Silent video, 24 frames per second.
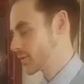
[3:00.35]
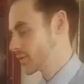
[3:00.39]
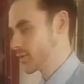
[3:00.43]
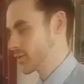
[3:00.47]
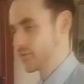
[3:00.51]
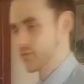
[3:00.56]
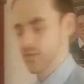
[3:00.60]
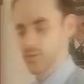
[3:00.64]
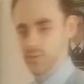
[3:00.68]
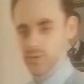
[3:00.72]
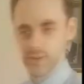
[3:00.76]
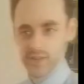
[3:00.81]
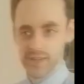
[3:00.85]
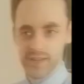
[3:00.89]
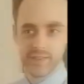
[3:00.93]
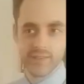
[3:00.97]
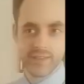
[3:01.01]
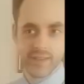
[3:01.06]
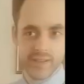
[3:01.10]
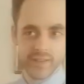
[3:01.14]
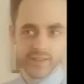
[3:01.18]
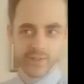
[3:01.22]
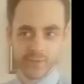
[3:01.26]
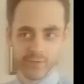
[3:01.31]
Or if you want to get
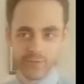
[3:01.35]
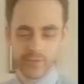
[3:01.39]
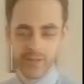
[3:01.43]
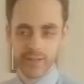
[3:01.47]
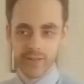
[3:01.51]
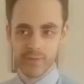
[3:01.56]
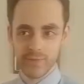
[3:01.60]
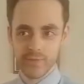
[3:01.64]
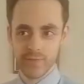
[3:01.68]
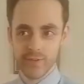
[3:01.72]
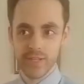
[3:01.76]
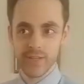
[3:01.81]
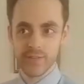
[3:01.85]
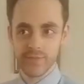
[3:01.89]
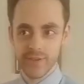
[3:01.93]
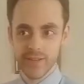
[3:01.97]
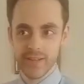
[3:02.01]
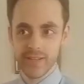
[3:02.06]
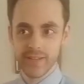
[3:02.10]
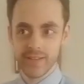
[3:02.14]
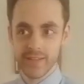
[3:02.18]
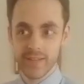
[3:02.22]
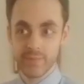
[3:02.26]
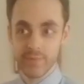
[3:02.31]
technical, like really,
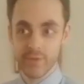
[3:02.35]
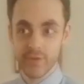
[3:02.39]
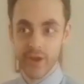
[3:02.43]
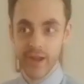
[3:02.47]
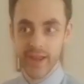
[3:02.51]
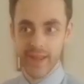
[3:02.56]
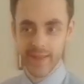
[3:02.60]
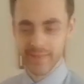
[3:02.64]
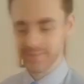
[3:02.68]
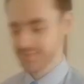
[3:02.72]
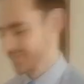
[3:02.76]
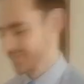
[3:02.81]
really deep grey.